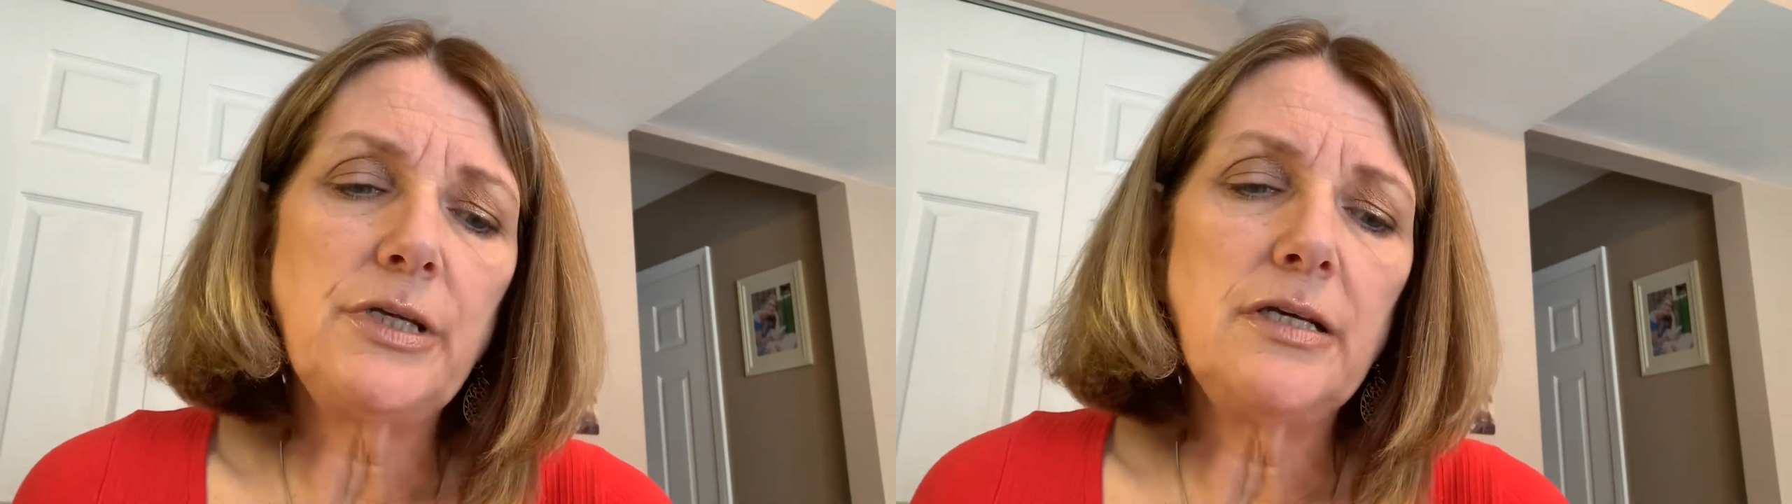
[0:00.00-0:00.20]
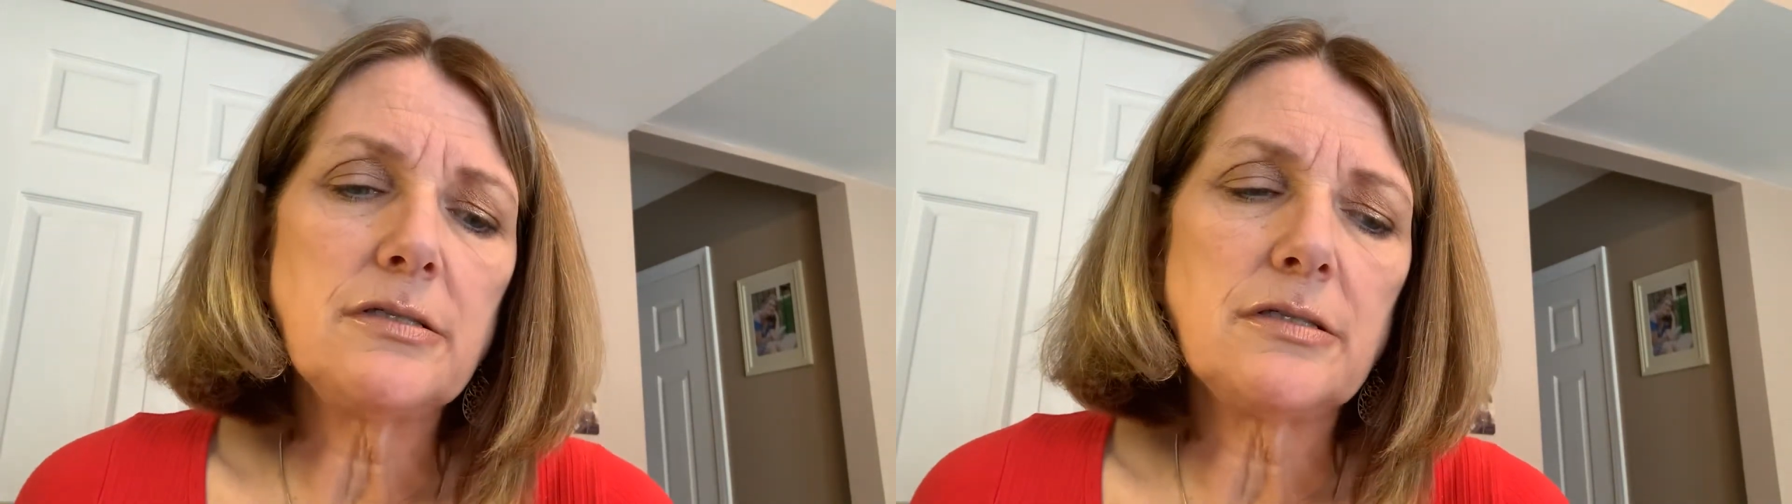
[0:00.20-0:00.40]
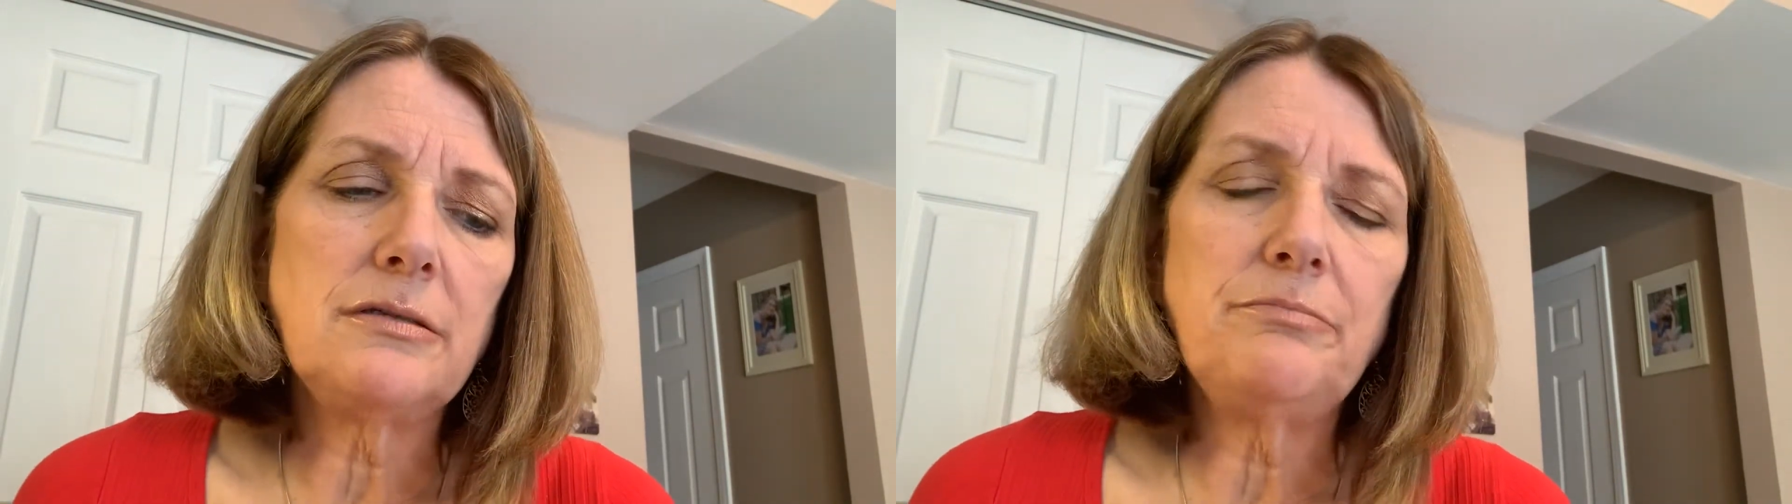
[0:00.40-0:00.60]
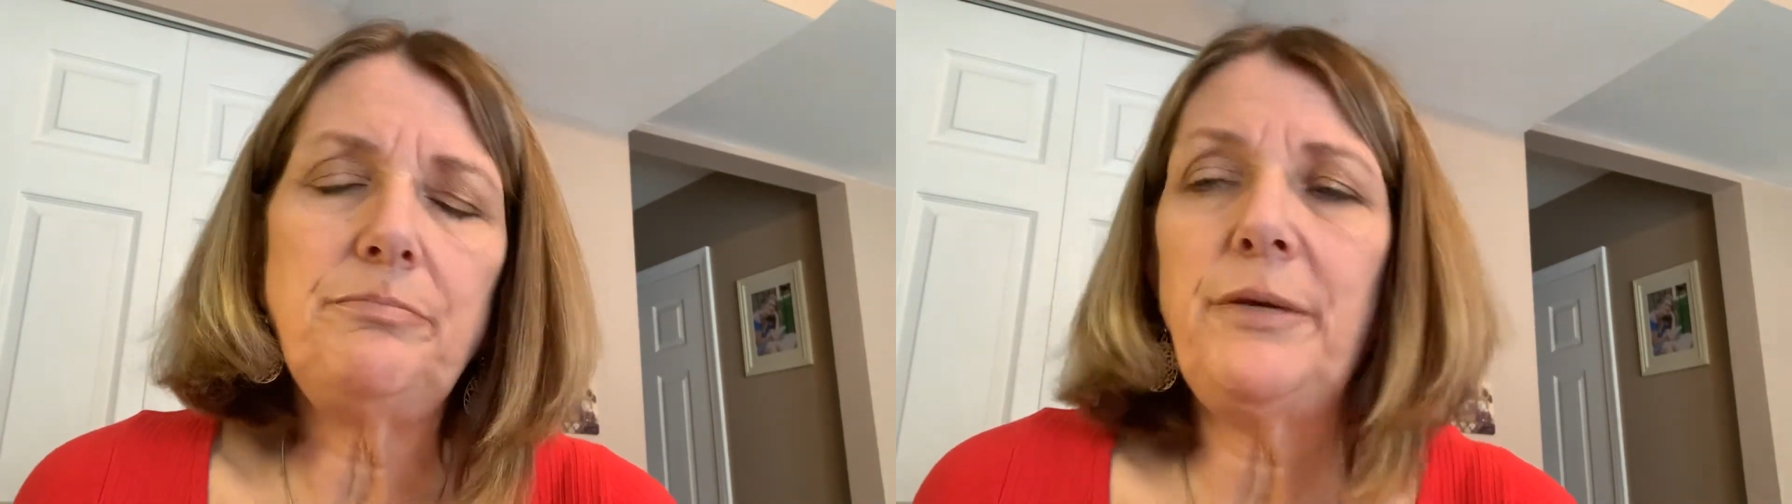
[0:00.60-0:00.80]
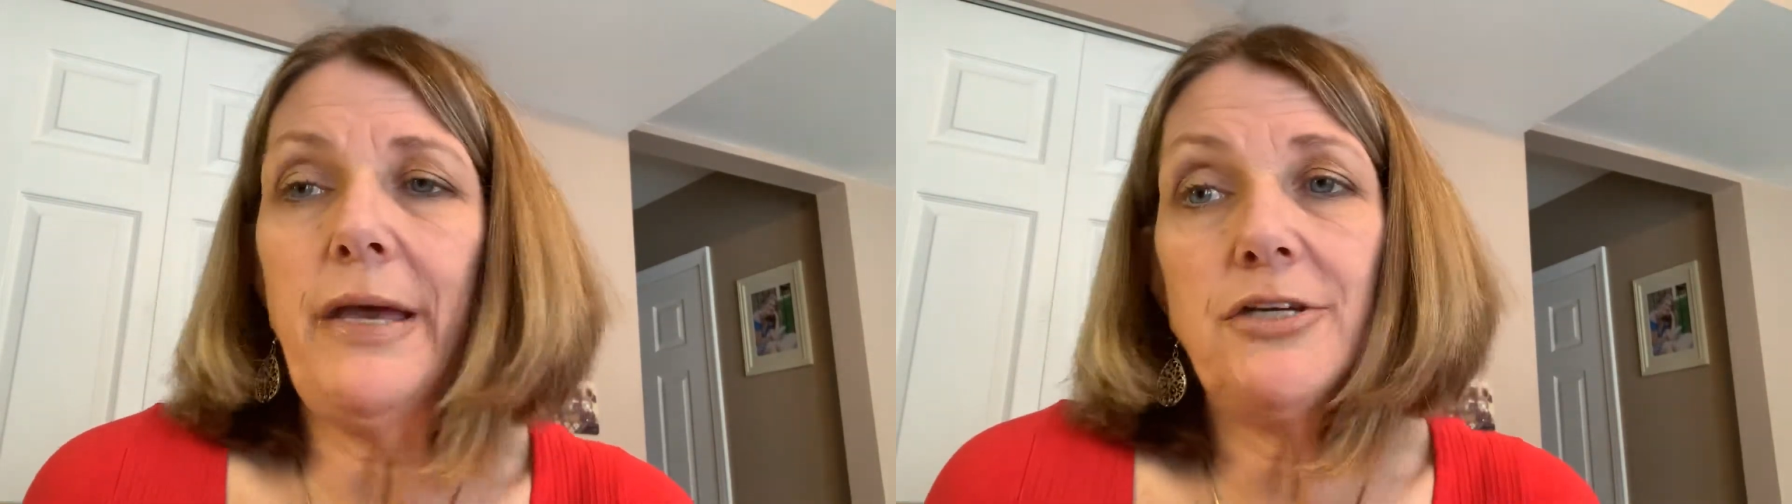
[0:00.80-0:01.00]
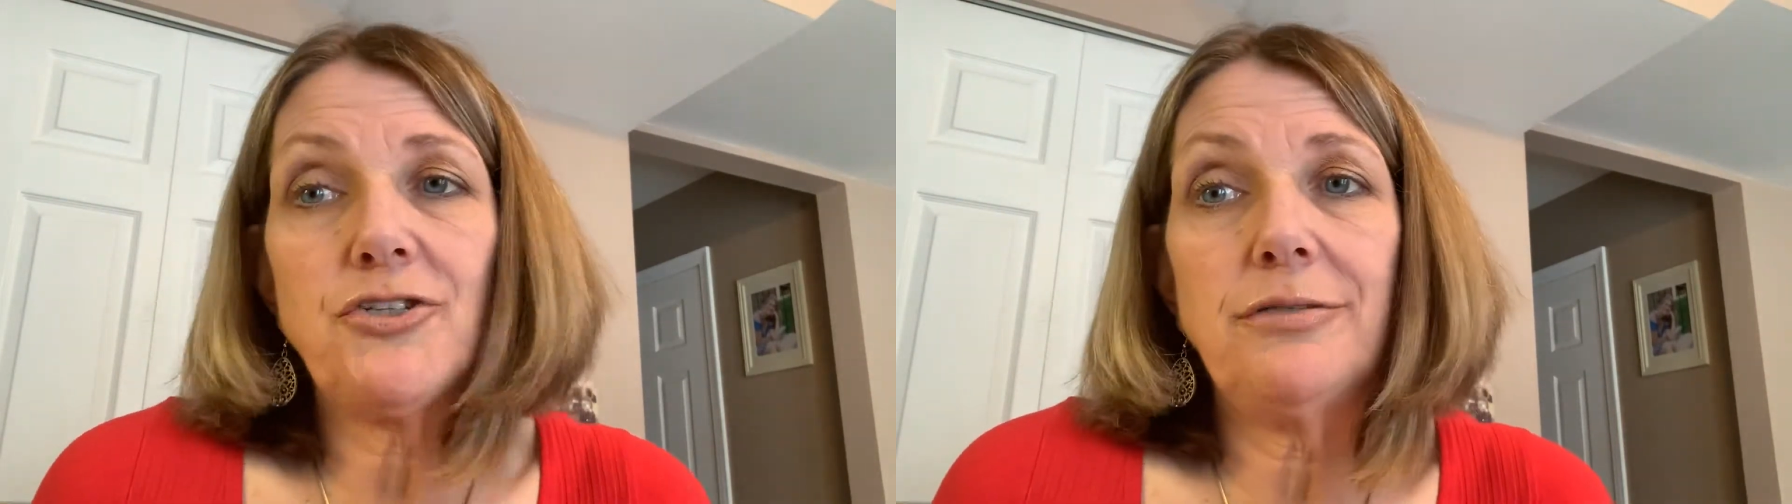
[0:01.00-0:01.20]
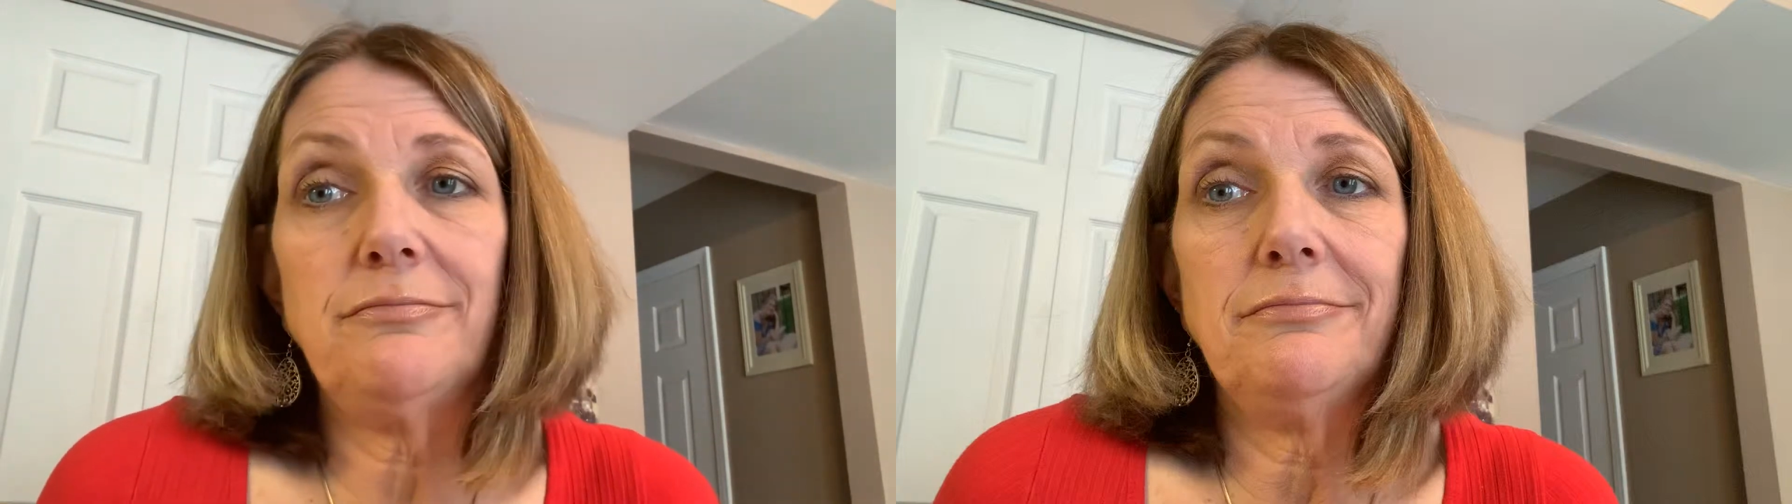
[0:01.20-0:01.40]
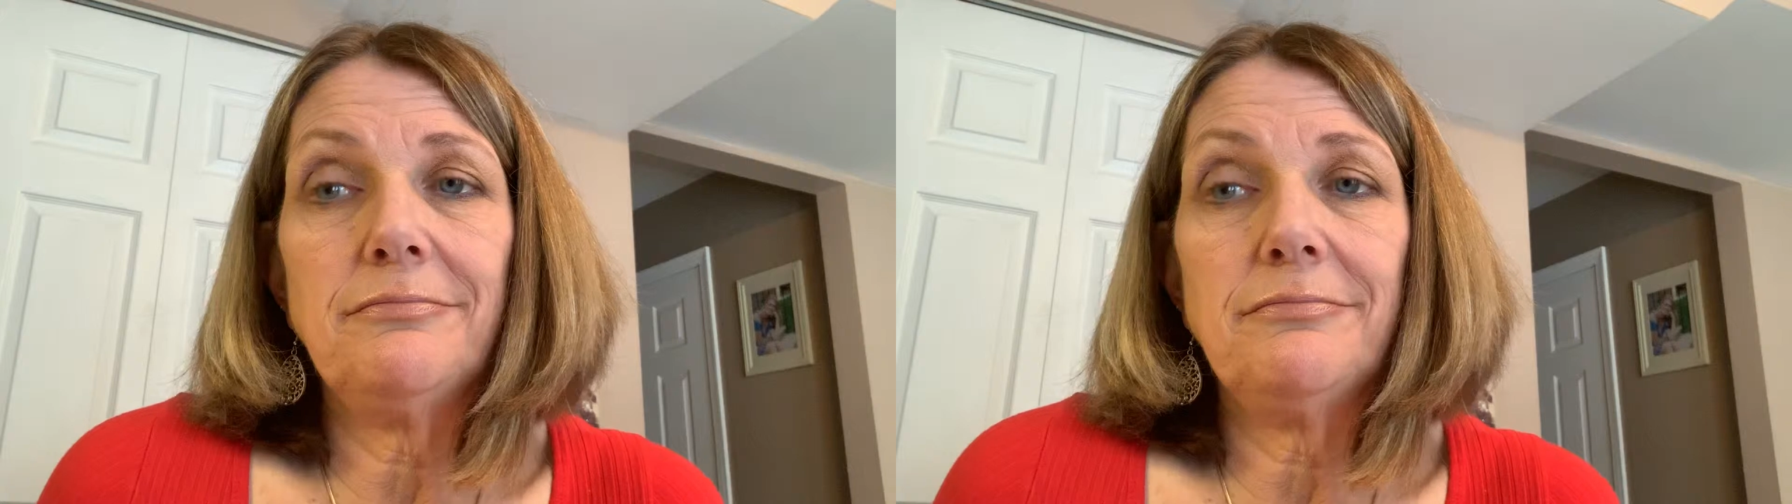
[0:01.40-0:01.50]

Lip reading: is be patient,